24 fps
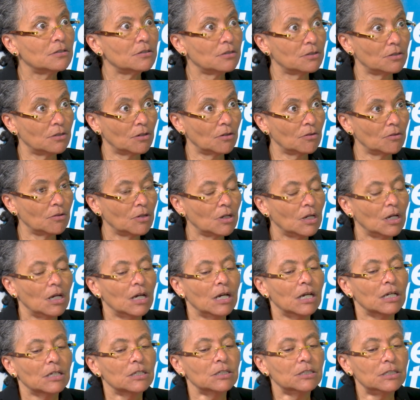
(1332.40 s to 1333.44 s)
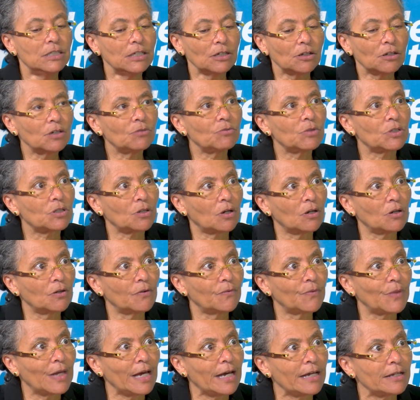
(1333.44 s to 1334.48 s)
You know? Dealing with all
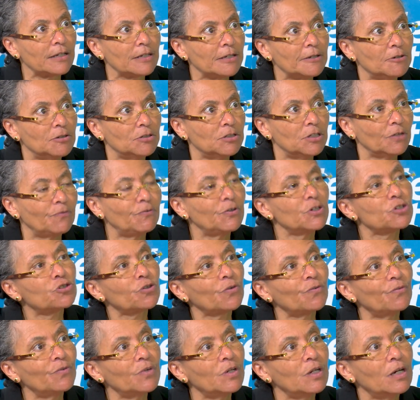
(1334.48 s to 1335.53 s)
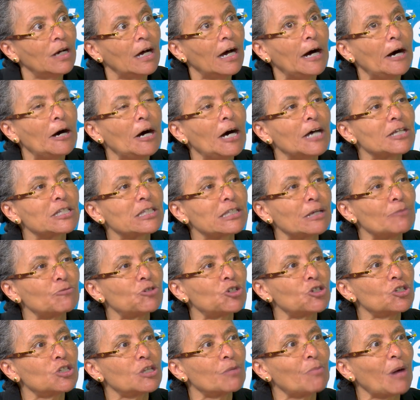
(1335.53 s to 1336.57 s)
of that differential
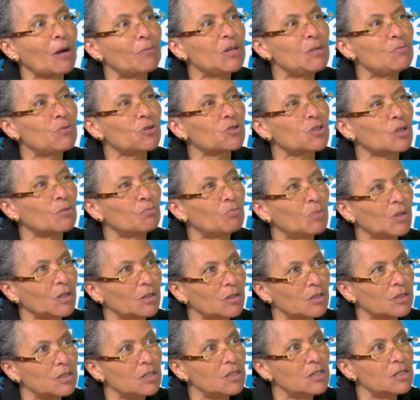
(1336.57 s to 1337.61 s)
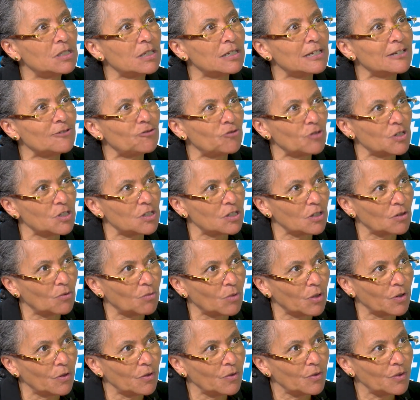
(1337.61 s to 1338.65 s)
assumptions about people's abilities and intrinsic
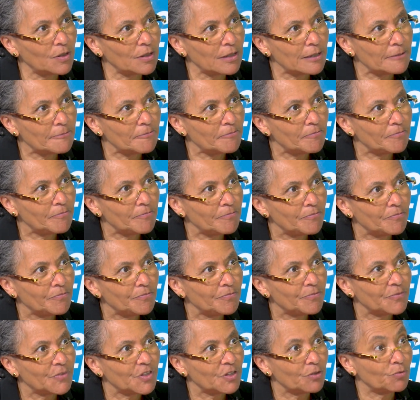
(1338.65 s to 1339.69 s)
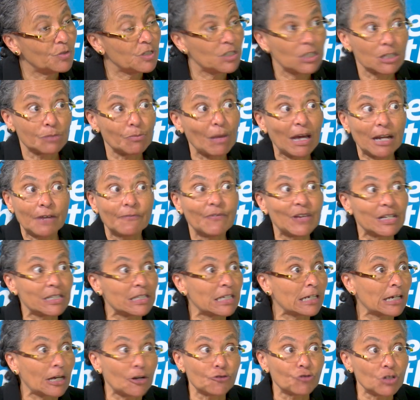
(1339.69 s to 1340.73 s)
worth, which is manifest
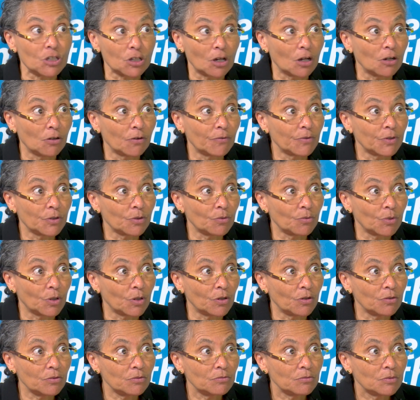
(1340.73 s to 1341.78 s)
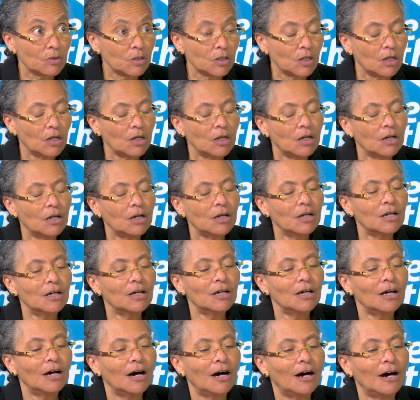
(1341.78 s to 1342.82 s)
in countries all over the world.
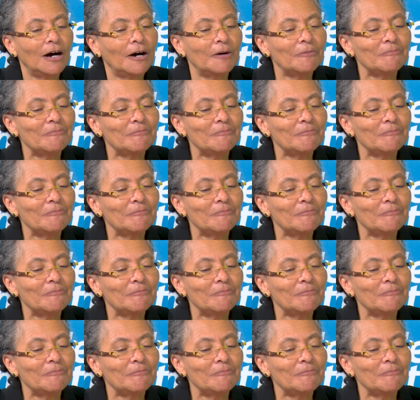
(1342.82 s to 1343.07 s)
Mm-hmm.